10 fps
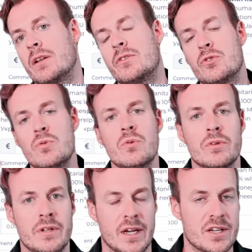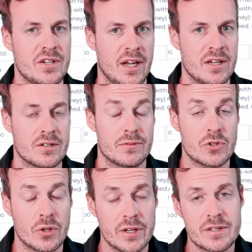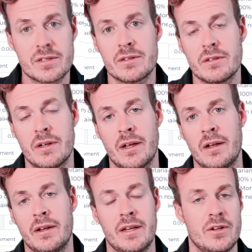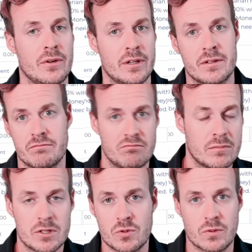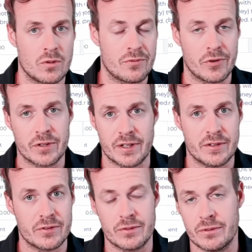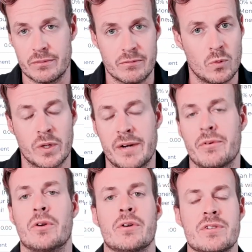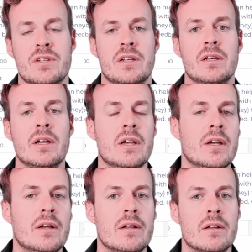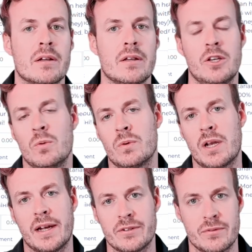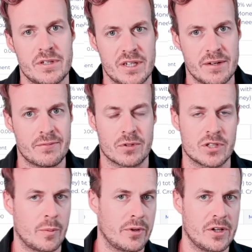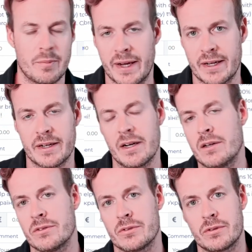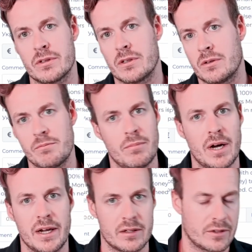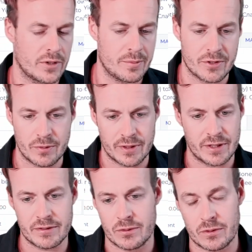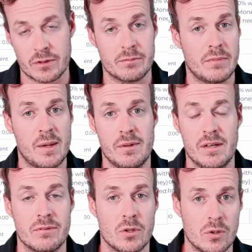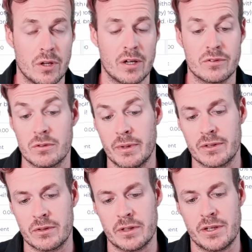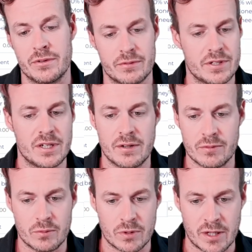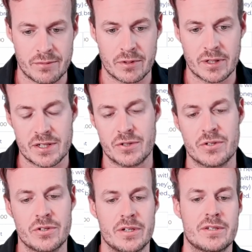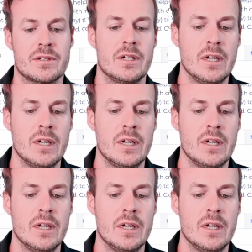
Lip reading: to the exchange of choice, and then you can convert it to whatever currency you would like to receive, for example, in your bank account, or buy other crypto with it, or maybe even hold on to the Bitcoin that you've received, whatever, that's your choice.